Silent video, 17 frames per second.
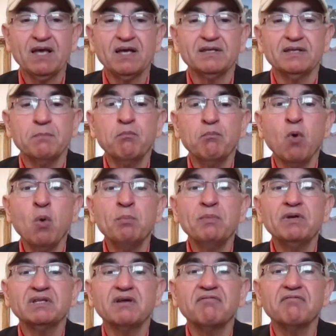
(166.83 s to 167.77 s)
the
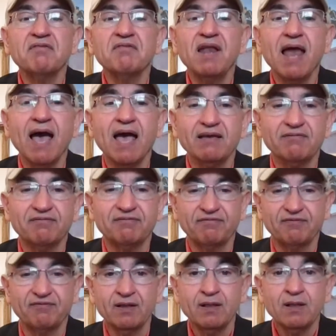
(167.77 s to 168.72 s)
moment of life,
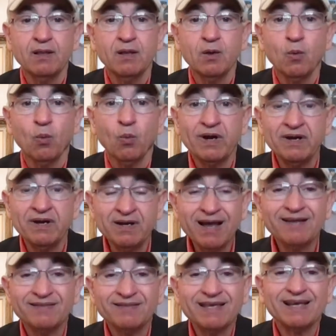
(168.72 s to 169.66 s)
where
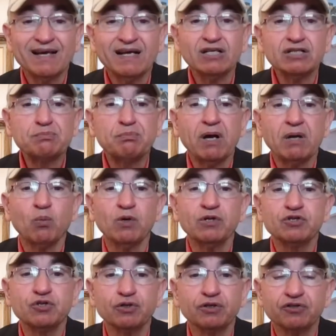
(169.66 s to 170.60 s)
nothing else but
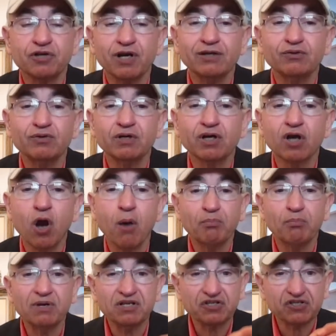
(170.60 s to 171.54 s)
what you're trying to
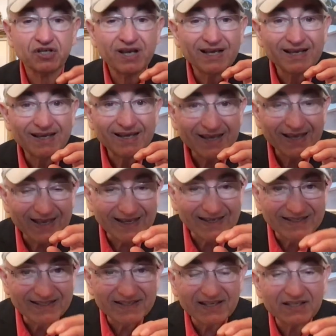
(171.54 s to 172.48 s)
accomplish
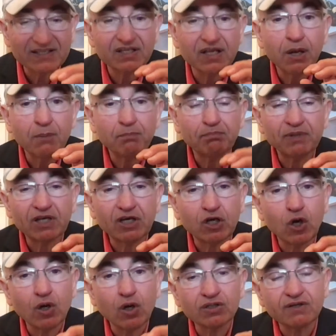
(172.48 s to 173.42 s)
exists
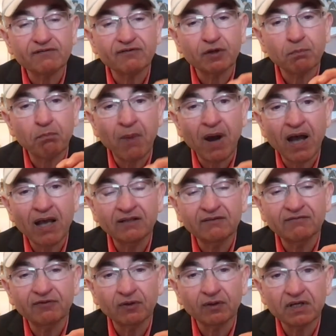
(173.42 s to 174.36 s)
because of your
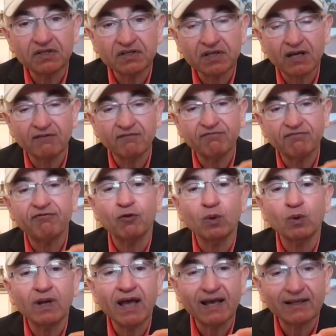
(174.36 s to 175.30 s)
mindfulness and
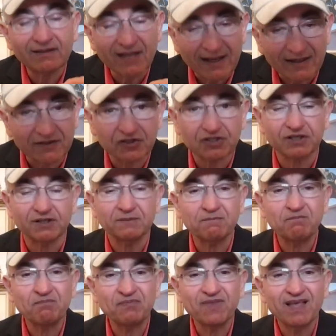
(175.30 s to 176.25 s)
full attention.
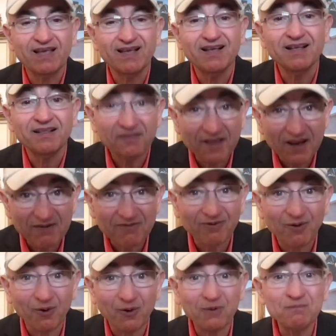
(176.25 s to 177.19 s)

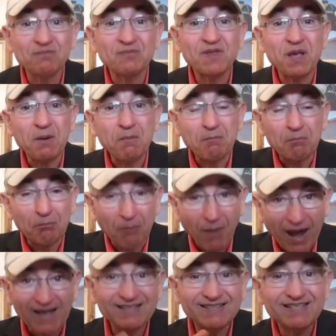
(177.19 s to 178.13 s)
Therefore,
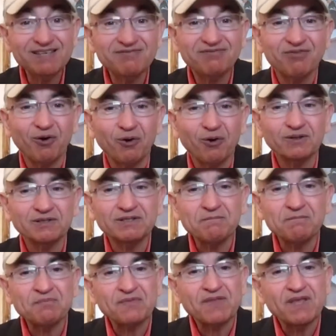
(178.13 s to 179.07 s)
by default,
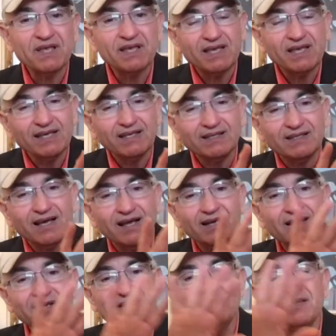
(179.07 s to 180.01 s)
it
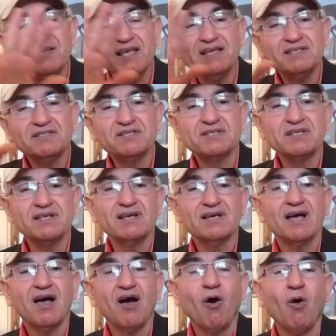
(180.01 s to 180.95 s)
alleviates
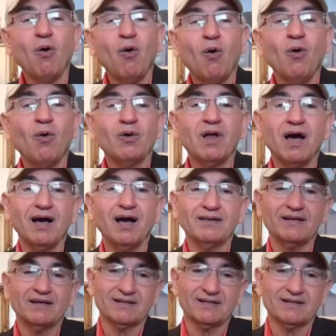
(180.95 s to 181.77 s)
all other